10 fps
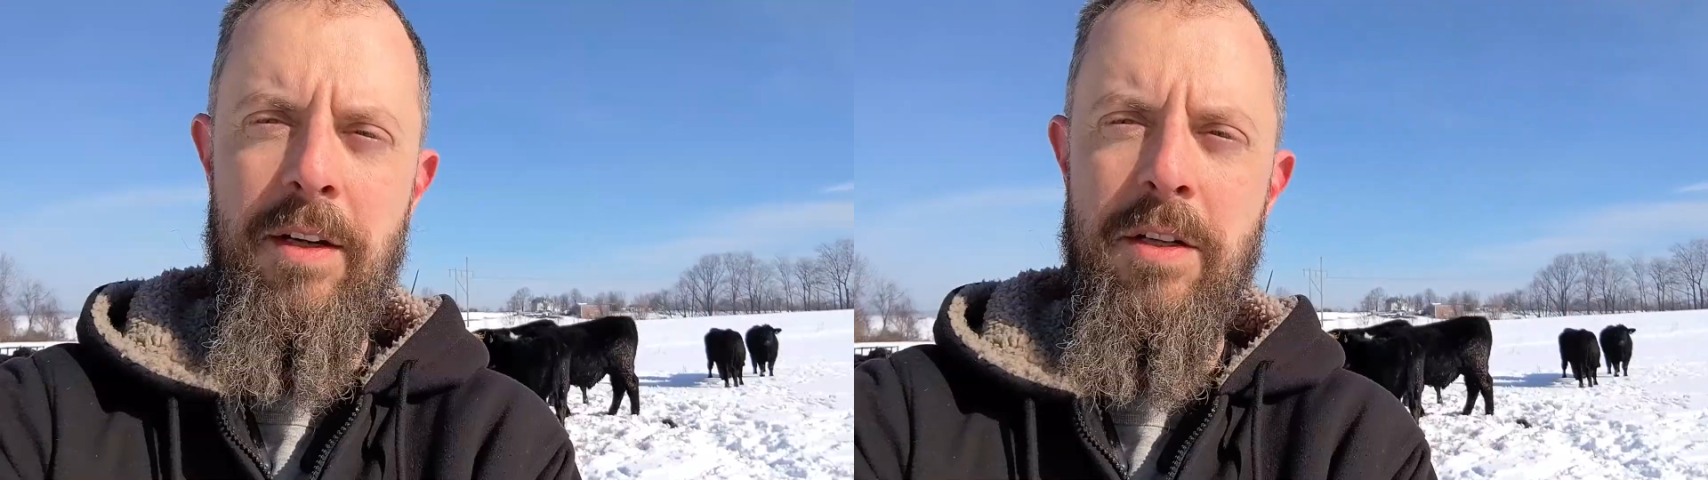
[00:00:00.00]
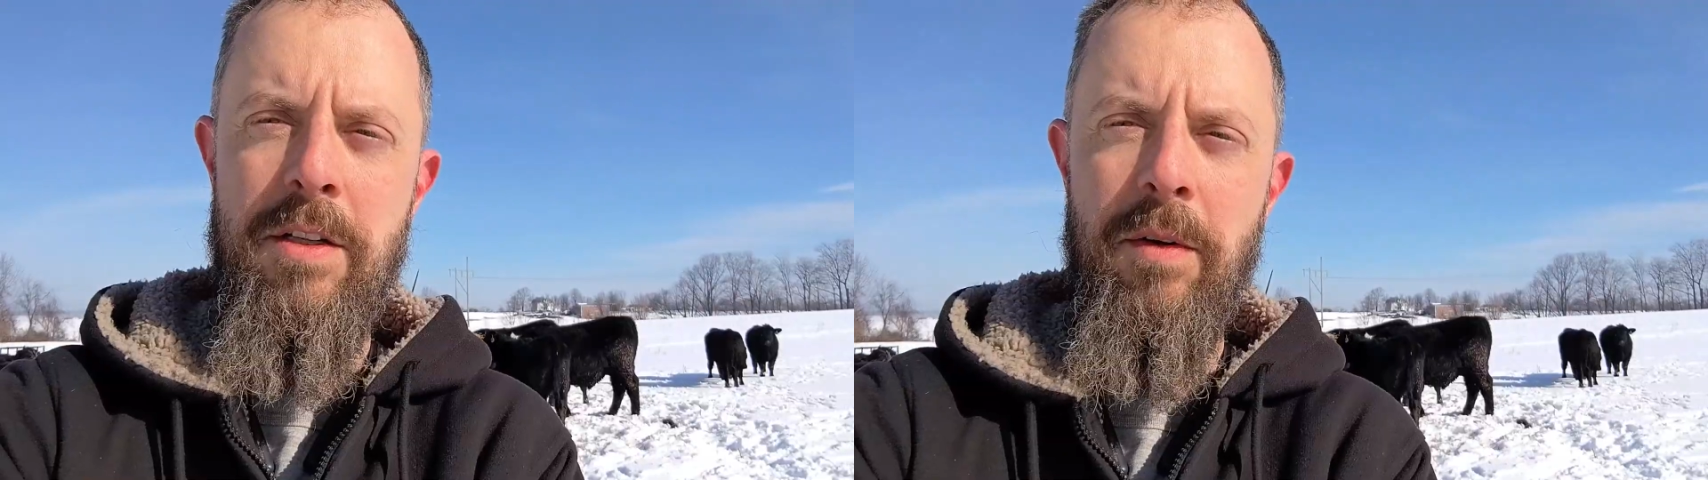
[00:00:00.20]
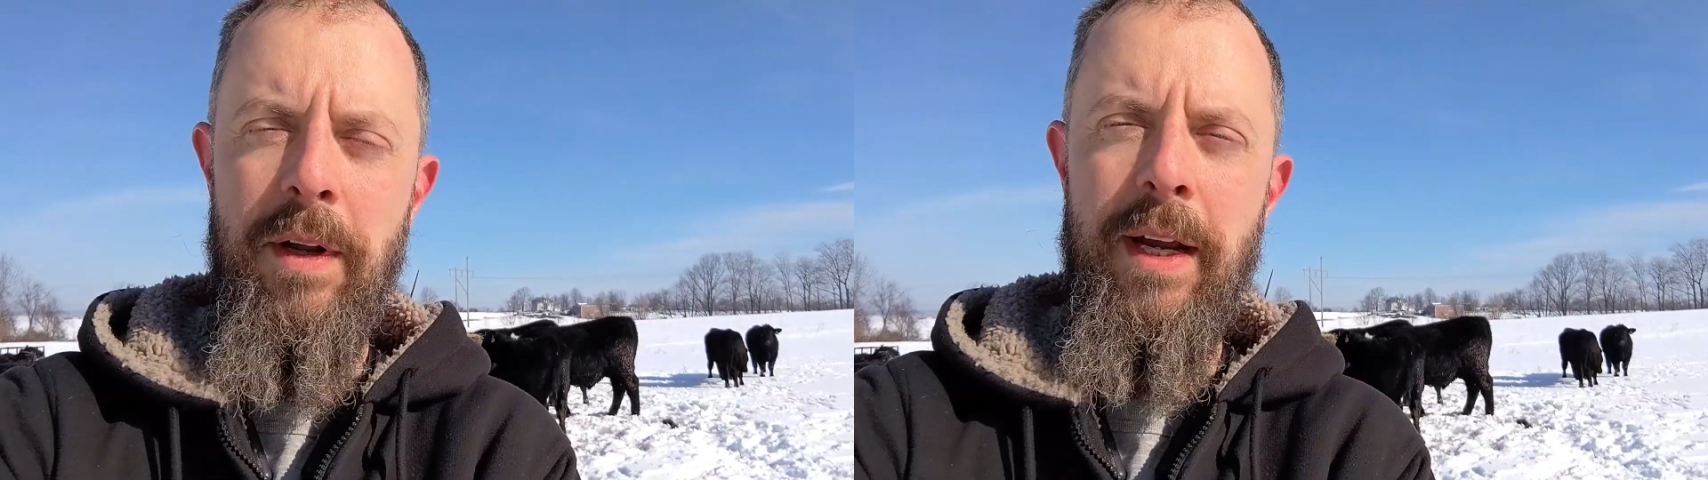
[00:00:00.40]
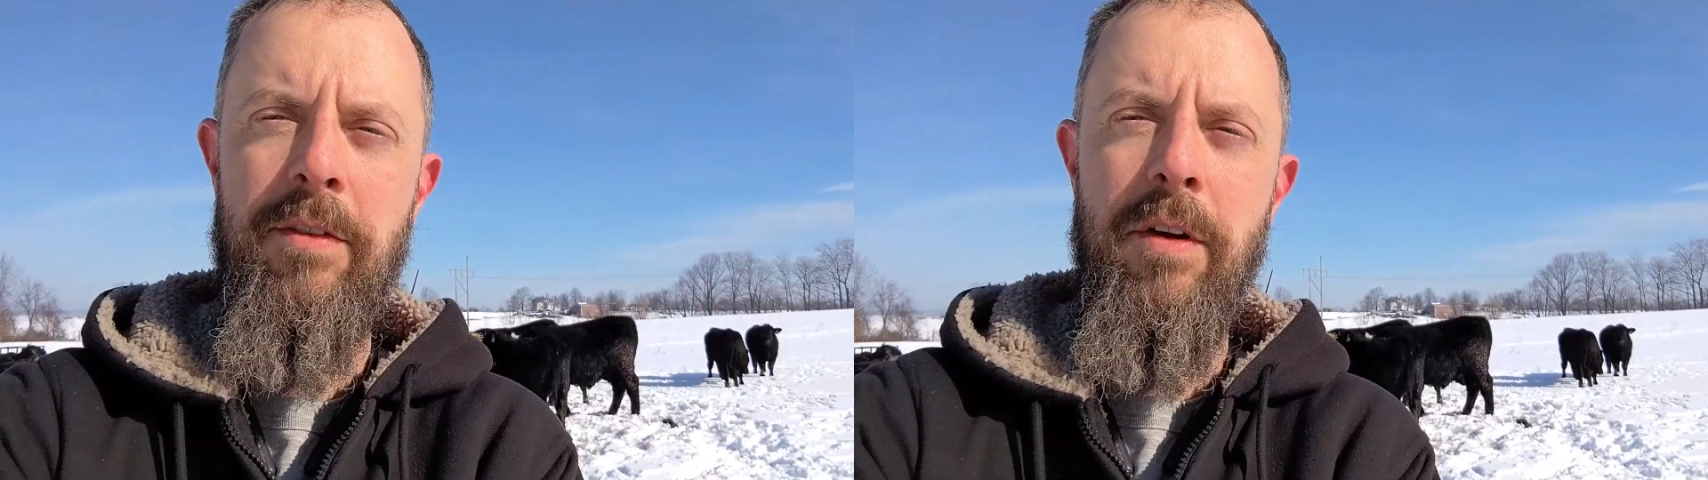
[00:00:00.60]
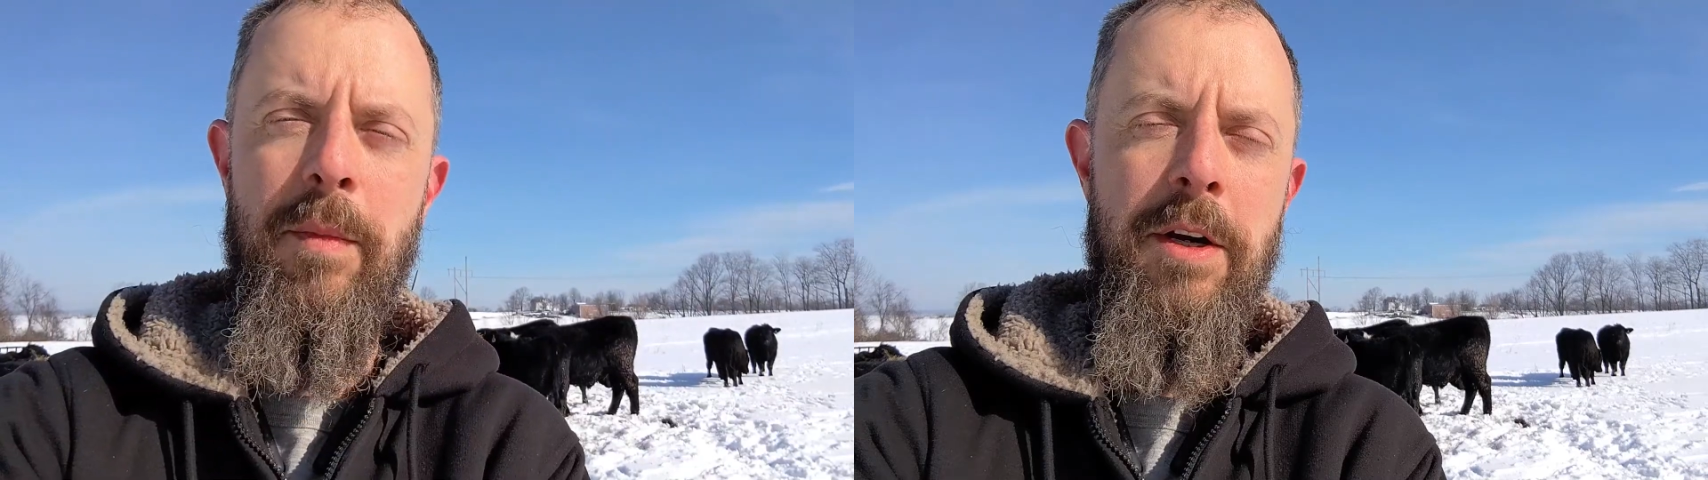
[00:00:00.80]
just don't like
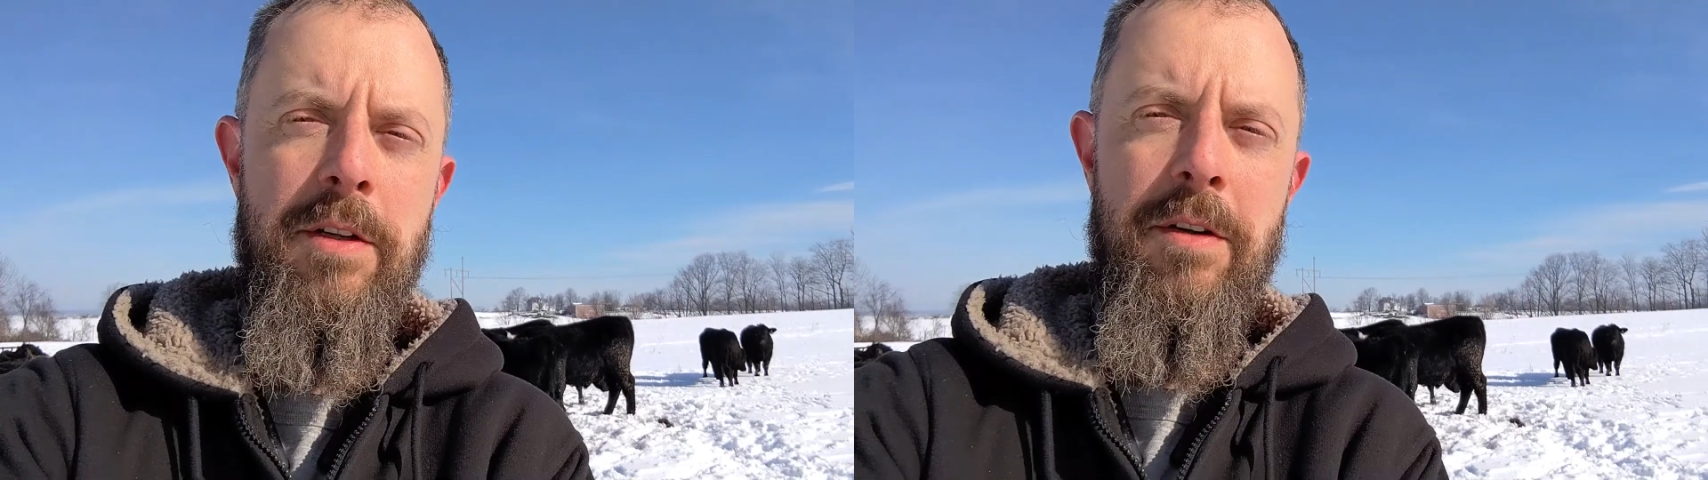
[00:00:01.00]
so much.